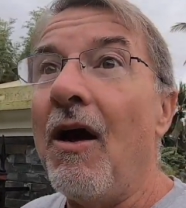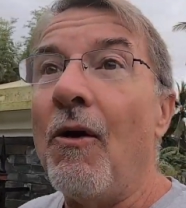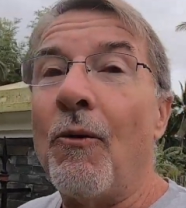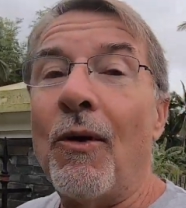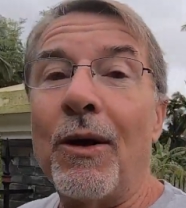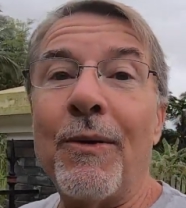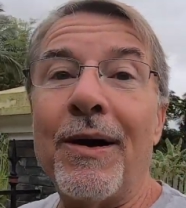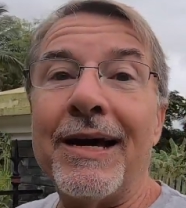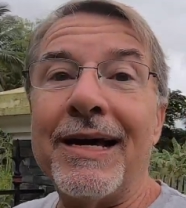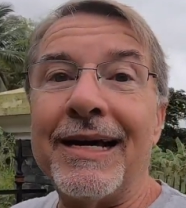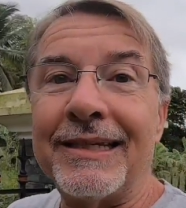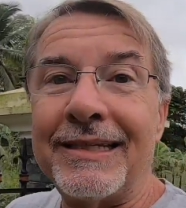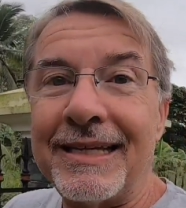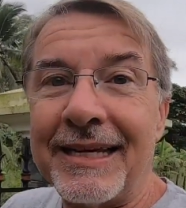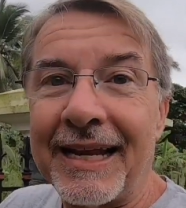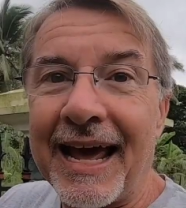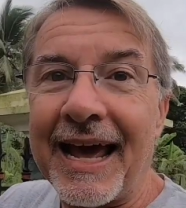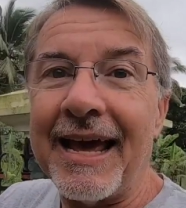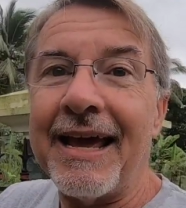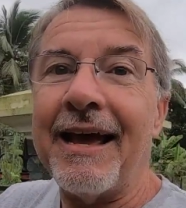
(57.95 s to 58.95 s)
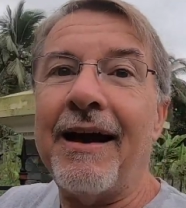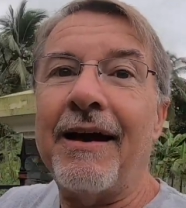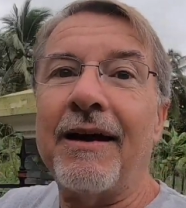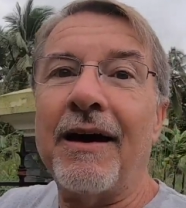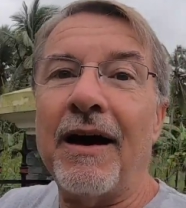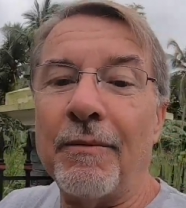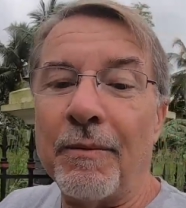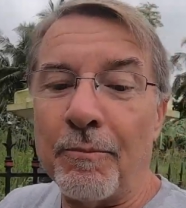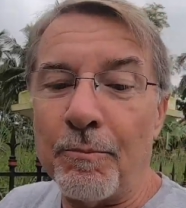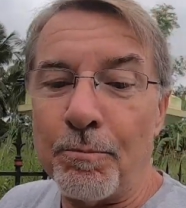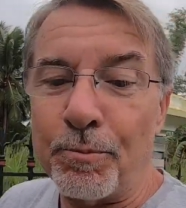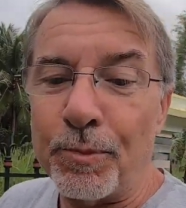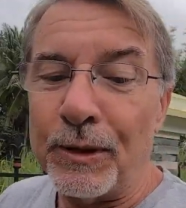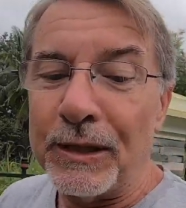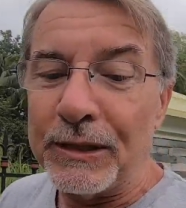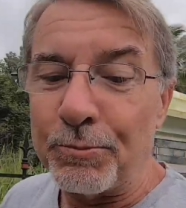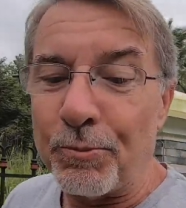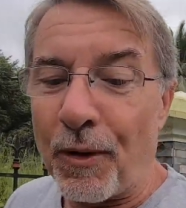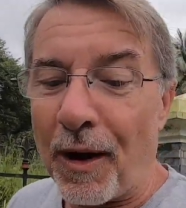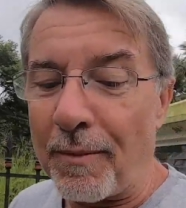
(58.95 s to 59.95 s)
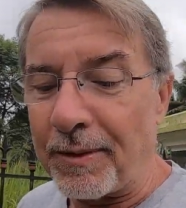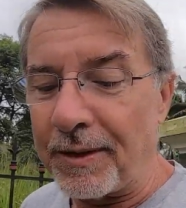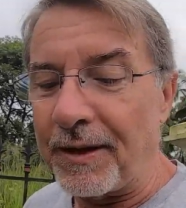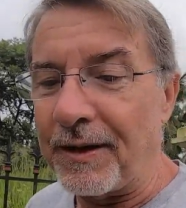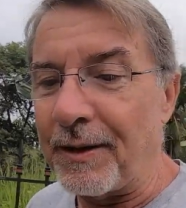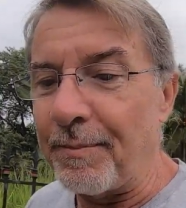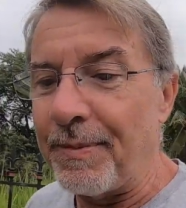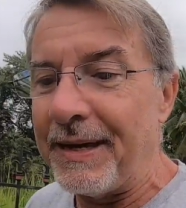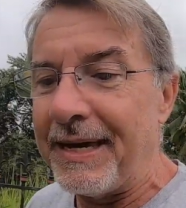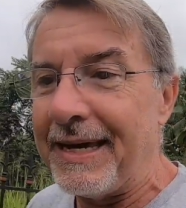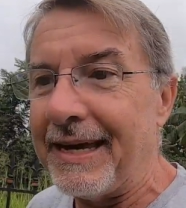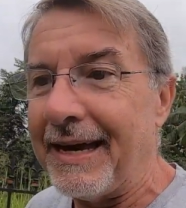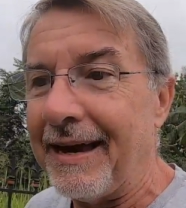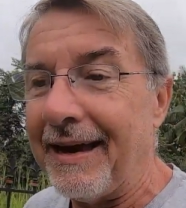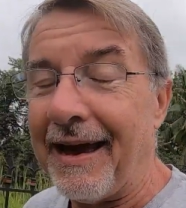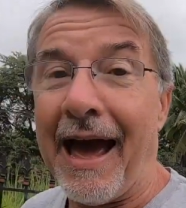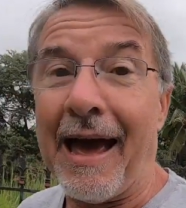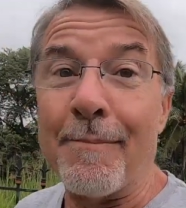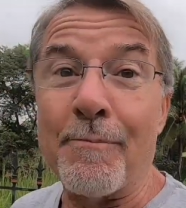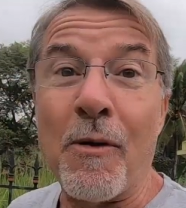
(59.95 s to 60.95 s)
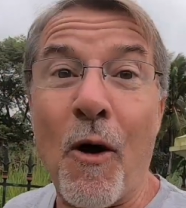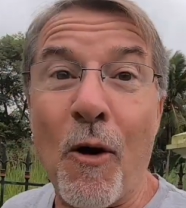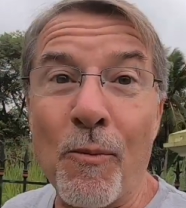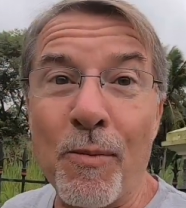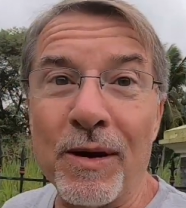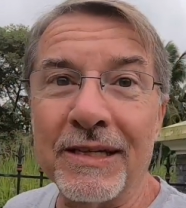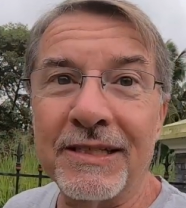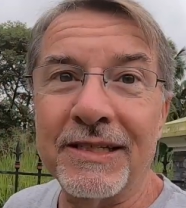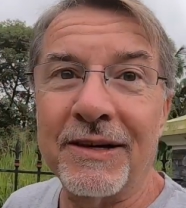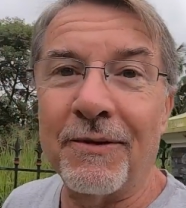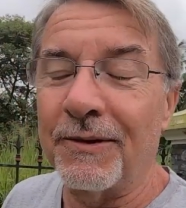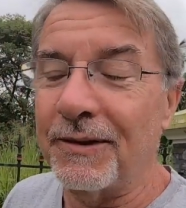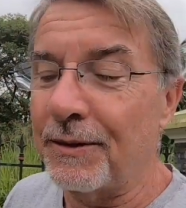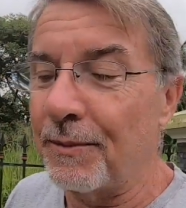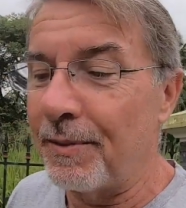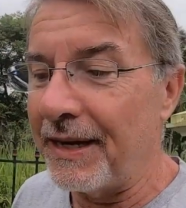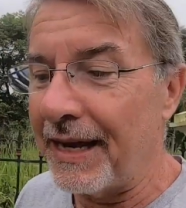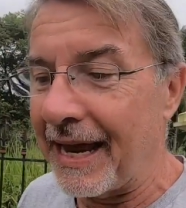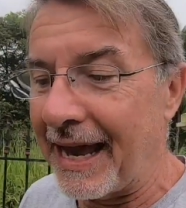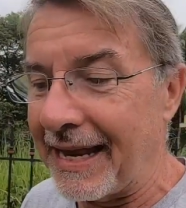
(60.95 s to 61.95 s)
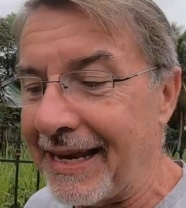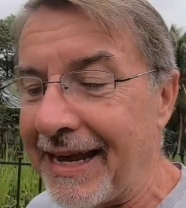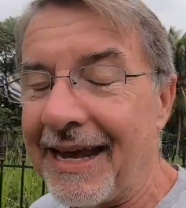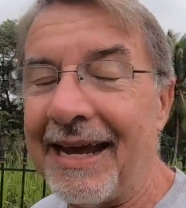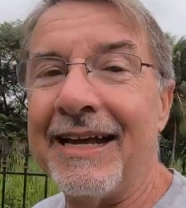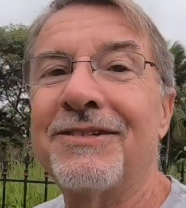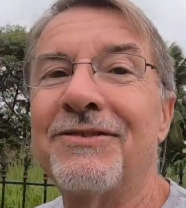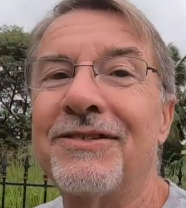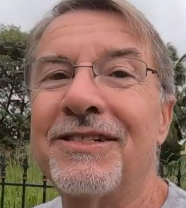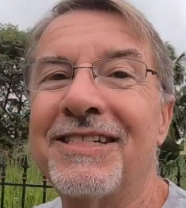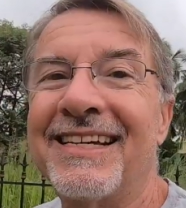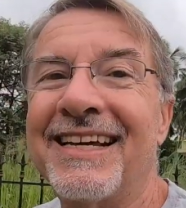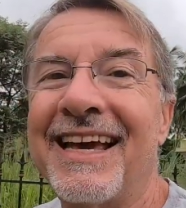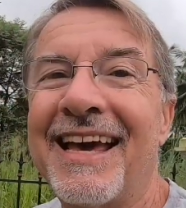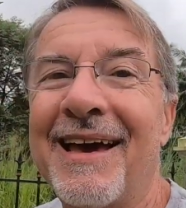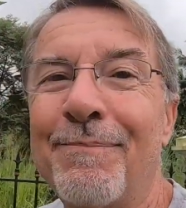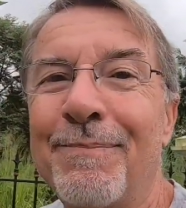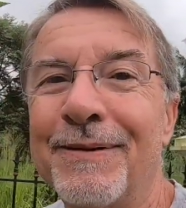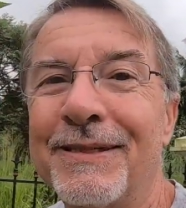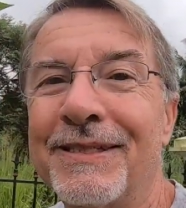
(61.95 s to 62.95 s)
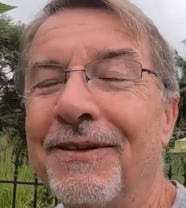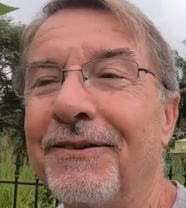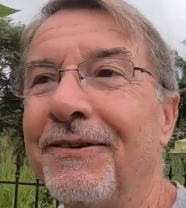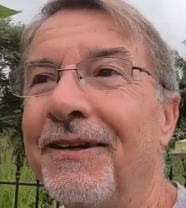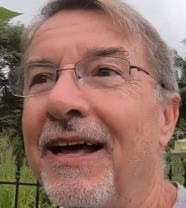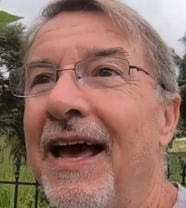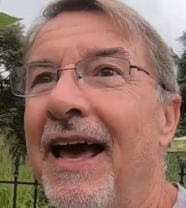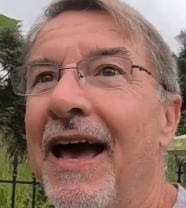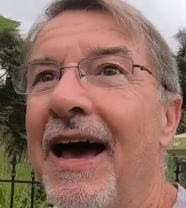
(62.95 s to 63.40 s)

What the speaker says: Well, anyway, today is probably going to be, I'm hoping it's going to be an interesting episode.